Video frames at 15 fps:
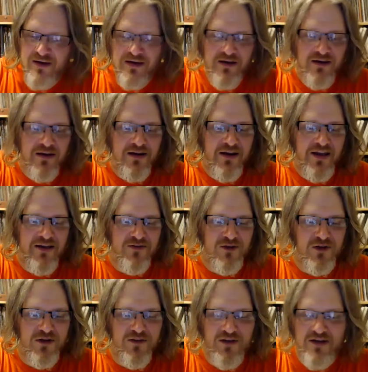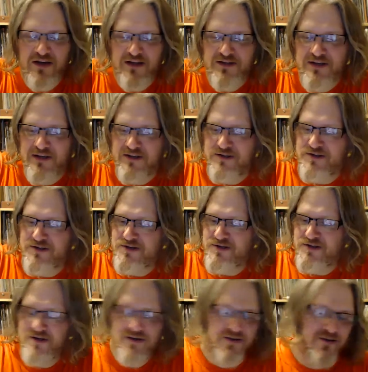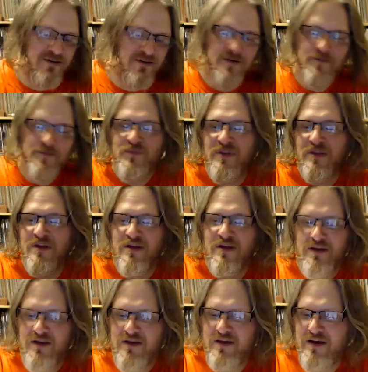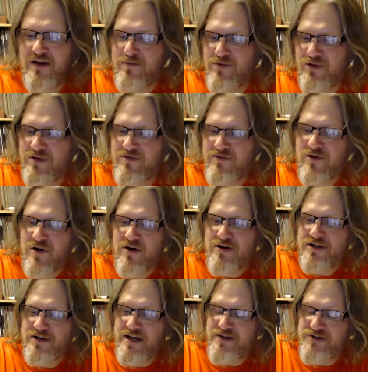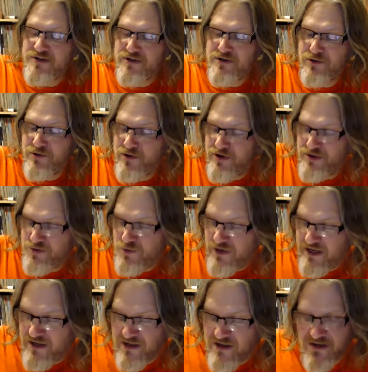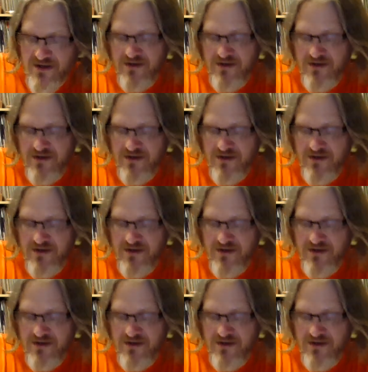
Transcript: and have a look at the contents. I believe there are dice included as well.